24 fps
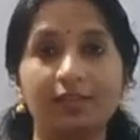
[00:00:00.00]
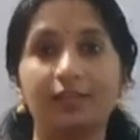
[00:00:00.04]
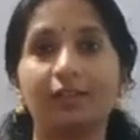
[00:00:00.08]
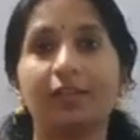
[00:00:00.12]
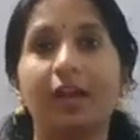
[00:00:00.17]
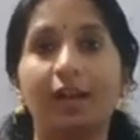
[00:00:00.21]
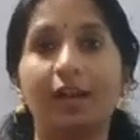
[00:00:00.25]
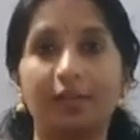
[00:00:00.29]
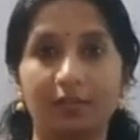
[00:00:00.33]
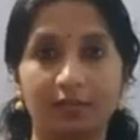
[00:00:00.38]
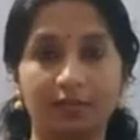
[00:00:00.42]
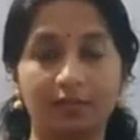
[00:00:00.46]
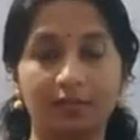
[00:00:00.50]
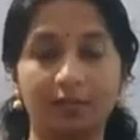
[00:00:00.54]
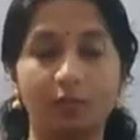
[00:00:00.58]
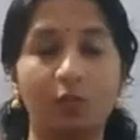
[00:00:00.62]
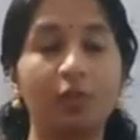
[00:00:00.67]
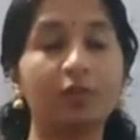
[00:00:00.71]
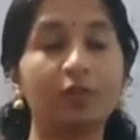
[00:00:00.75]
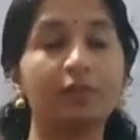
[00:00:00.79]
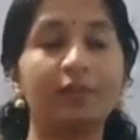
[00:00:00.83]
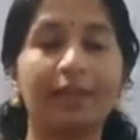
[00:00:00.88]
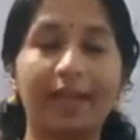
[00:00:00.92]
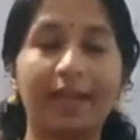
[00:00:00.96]
it started.
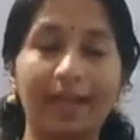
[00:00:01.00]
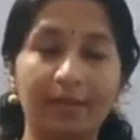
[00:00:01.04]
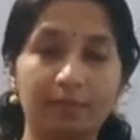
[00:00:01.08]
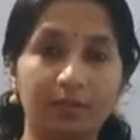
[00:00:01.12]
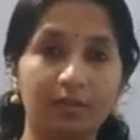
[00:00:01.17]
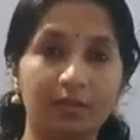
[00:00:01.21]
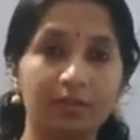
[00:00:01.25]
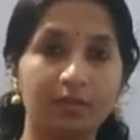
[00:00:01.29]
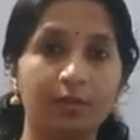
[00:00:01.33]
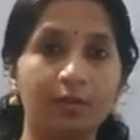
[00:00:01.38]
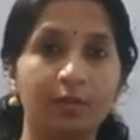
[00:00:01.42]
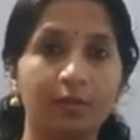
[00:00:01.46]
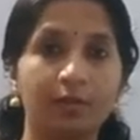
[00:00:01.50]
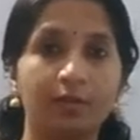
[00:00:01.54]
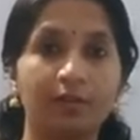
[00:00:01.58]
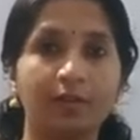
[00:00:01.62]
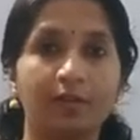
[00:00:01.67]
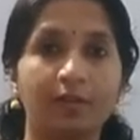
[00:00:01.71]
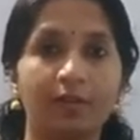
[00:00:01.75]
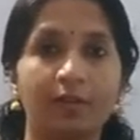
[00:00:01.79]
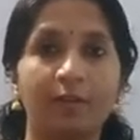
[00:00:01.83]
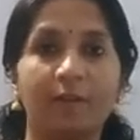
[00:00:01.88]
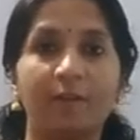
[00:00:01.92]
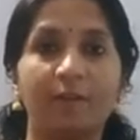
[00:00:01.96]
What will happen?
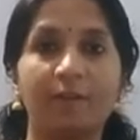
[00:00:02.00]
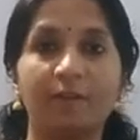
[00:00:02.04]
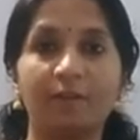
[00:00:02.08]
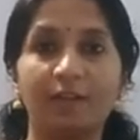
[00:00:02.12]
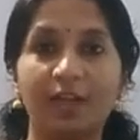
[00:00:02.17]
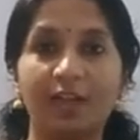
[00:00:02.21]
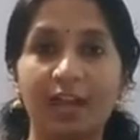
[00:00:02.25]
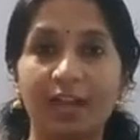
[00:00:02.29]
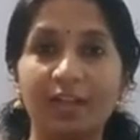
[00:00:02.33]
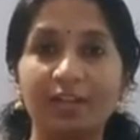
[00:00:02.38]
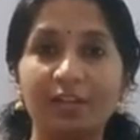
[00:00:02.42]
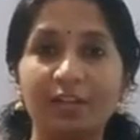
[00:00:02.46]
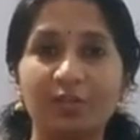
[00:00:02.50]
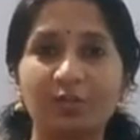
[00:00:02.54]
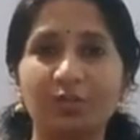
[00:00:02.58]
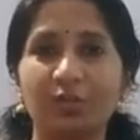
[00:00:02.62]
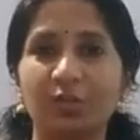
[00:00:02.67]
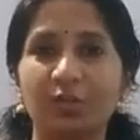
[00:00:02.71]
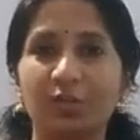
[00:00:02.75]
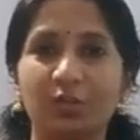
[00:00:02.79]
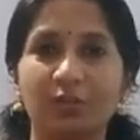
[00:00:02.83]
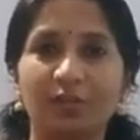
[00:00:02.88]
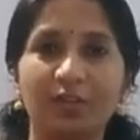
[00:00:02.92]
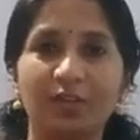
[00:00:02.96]
Very good.
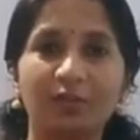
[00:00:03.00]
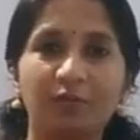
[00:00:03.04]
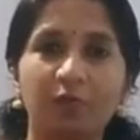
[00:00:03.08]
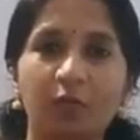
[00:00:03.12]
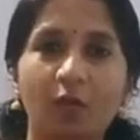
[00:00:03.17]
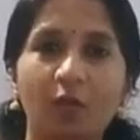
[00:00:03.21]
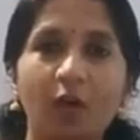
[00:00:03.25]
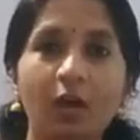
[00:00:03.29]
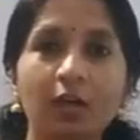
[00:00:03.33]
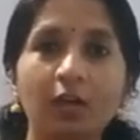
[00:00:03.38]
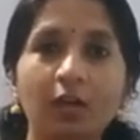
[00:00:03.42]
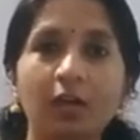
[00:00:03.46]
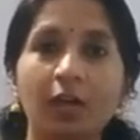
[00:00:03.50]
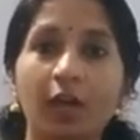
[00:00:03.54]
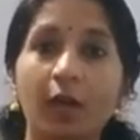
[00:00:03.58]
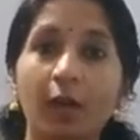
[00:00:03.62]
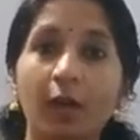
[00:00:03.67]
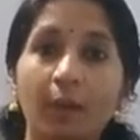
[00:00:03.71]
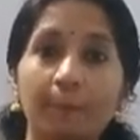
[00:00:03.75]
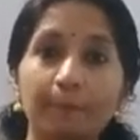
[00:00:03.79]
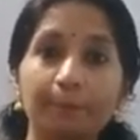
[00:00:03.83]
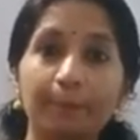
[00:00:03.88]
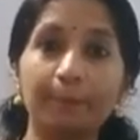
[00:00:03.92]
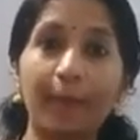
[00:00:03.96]
You will fall
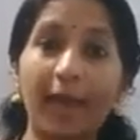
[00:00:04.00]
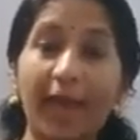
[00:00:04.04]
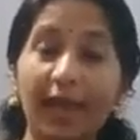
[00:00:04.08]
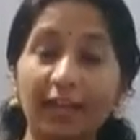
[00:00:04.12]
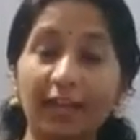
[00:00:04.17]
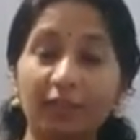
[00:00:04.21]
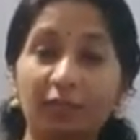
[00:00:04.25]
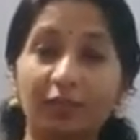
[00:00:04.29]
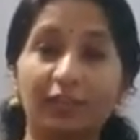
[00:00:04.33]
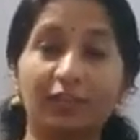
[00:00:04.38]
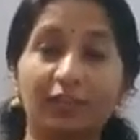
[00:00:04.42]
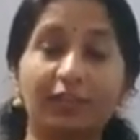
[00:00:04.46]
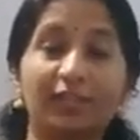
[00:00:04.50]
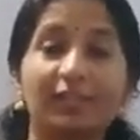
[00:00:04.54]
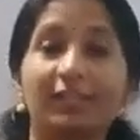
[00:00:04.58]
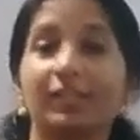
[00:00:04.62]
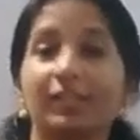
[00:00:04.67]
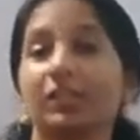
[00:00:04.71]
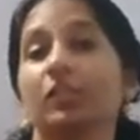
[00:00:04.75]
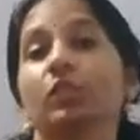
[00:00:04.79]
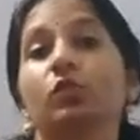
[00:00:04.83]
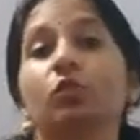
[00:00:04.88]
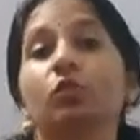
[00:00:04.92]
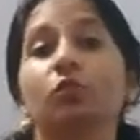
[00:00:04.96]
backward,
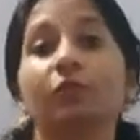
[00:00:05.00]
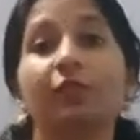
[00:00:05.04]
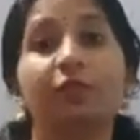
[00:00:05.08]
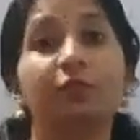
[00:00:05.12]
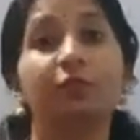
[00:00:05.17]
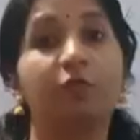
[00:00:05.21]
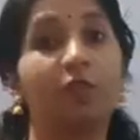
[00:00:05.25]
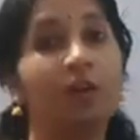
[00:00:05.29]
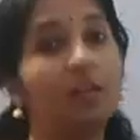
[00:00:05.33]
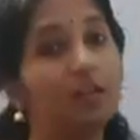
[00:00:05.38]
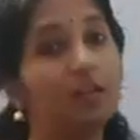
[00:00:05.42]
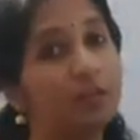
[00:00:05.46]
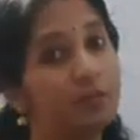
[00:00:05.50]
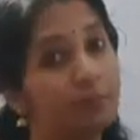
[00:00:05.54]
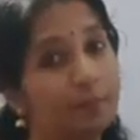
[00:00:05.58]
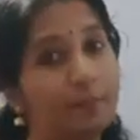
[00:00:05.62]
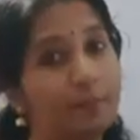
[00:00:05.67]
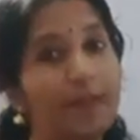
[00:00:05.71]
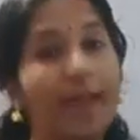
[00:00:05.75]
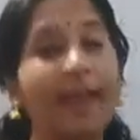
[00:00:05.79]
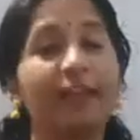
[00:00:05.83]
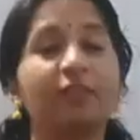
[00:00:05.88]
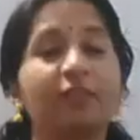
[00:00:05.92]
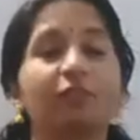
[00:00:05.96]
isn't it? You will fall
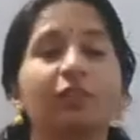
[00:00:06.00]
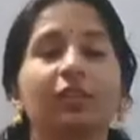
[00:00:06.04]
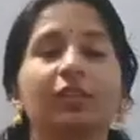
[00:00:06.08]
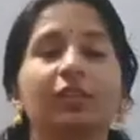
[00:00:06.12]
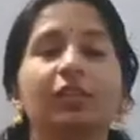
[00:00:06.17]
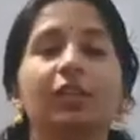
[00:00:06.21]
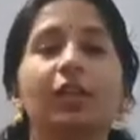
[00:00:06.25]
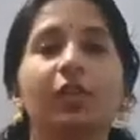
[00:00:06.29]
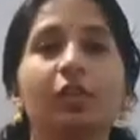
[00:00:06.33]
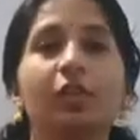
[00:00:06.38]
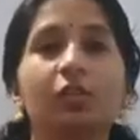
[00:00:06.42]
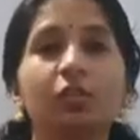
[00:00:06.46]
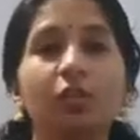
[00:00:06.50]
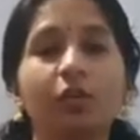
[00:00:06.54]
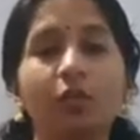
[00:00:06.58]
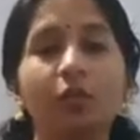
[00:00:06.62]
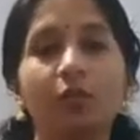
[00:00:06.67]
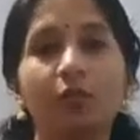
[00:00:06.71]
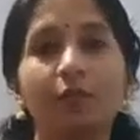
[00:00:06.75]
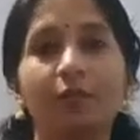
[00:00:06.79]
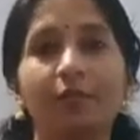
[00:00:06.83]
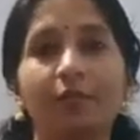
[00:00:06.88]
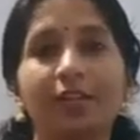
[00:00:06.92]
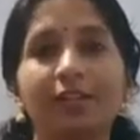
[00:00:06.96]
backward. So
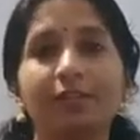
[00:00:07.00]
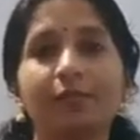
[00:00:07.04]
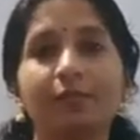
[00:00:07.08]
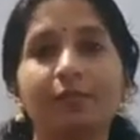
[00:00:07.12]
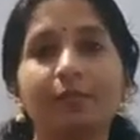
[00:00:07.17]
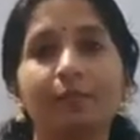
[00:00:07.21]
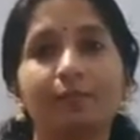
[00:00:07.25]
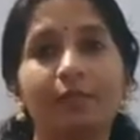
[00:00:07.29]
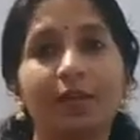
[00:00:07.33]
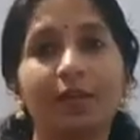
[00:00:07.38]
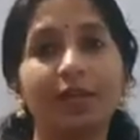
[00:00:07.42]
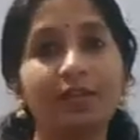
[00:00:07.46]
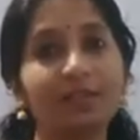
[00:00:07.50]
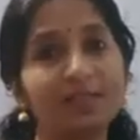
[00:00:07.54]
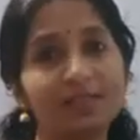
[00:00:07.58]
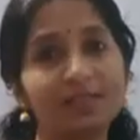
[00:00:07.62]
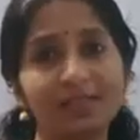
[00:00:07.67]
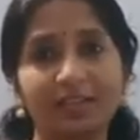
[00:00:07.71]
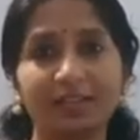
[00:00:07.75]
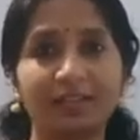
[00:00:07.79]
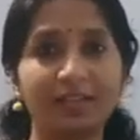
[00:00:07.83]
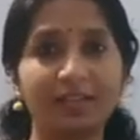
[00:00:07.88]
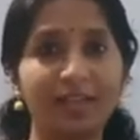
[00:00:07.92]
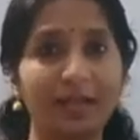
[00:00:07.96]
when the brake is
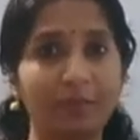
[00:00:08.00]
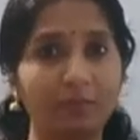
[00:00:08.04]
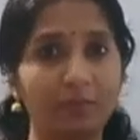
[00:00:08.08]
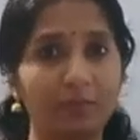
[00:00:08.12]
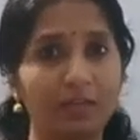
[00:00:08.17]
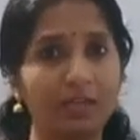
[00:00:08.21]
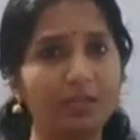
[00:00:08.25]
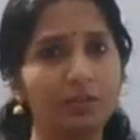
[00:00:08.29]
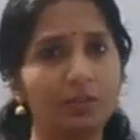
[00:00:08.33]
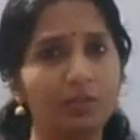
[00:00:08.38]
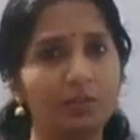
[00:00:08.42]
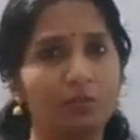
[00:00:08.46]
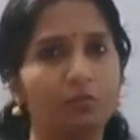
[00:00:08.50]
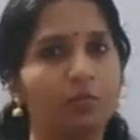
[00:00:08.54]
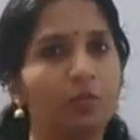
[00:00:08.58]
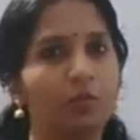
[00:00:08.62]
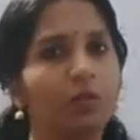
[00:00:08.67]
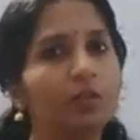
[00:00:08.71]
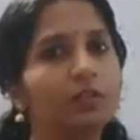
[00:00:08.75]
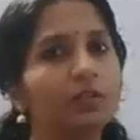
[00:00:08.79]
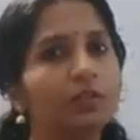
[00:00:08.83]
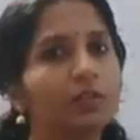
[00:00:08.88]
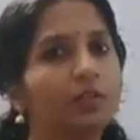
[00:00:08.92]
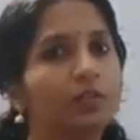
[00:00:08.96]
suddenly applied, you
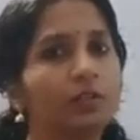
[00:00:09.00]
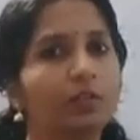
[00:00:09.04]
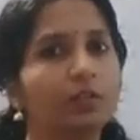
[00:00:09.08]
fall